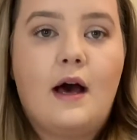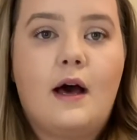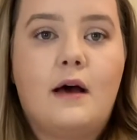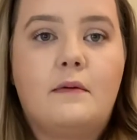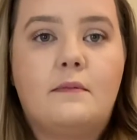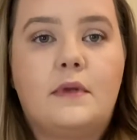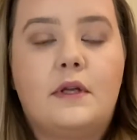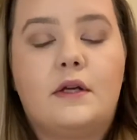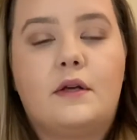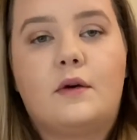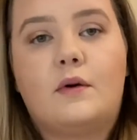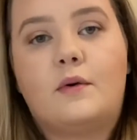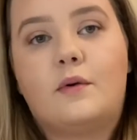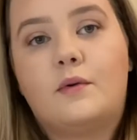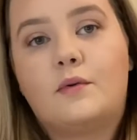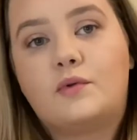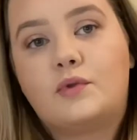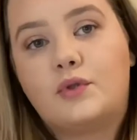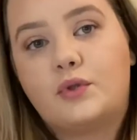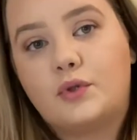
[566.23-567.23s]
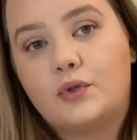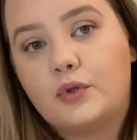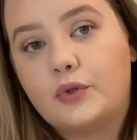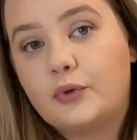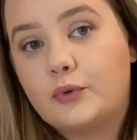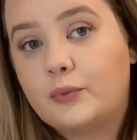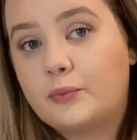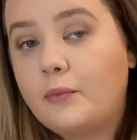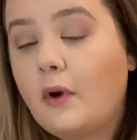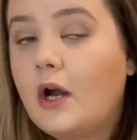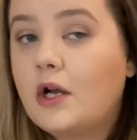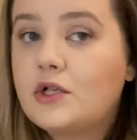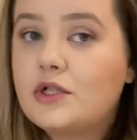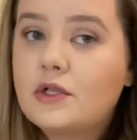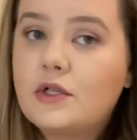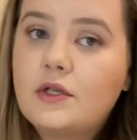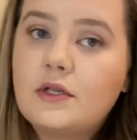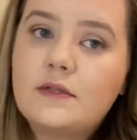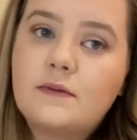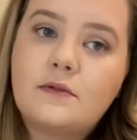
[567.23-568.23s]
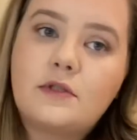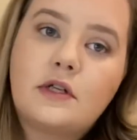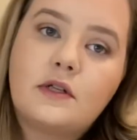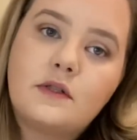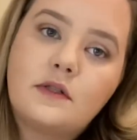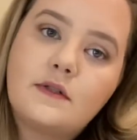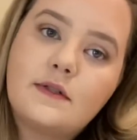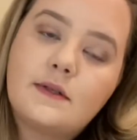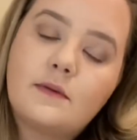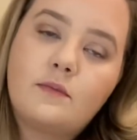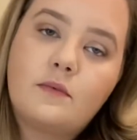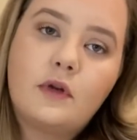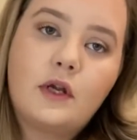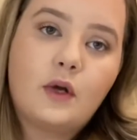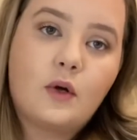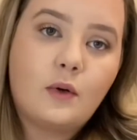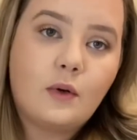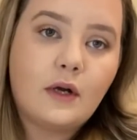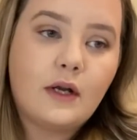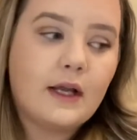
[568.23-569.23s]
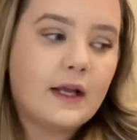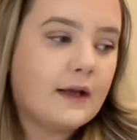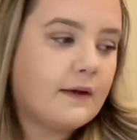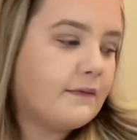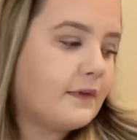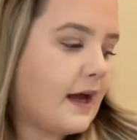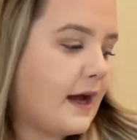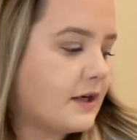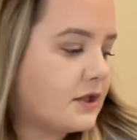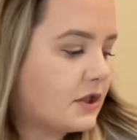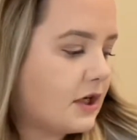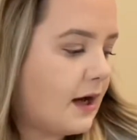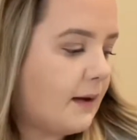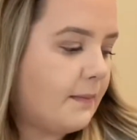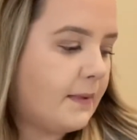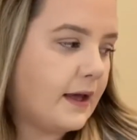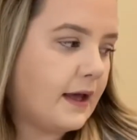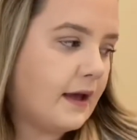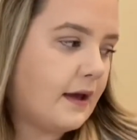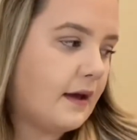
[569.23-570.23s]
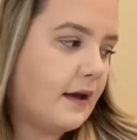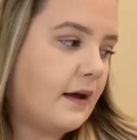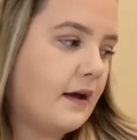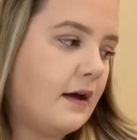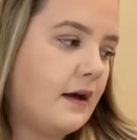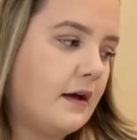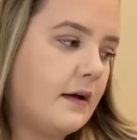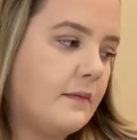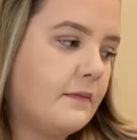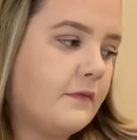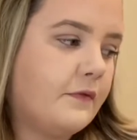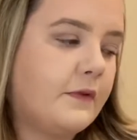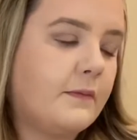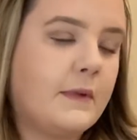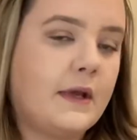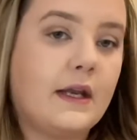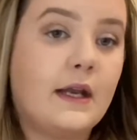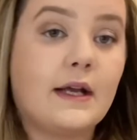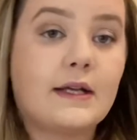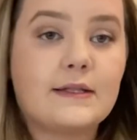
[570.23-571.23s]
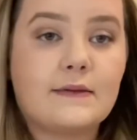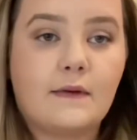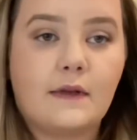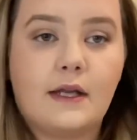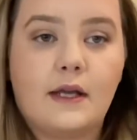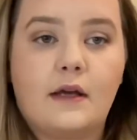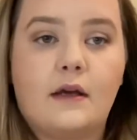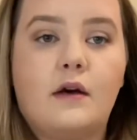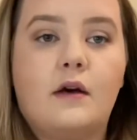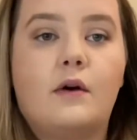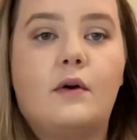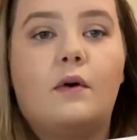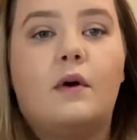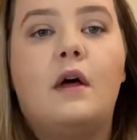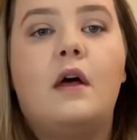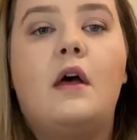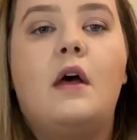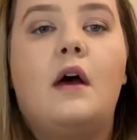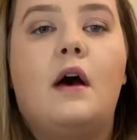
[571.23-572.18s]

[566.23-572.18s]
I'm gonna go to Marshall's, which I'll do some recording of that shopping for my next video.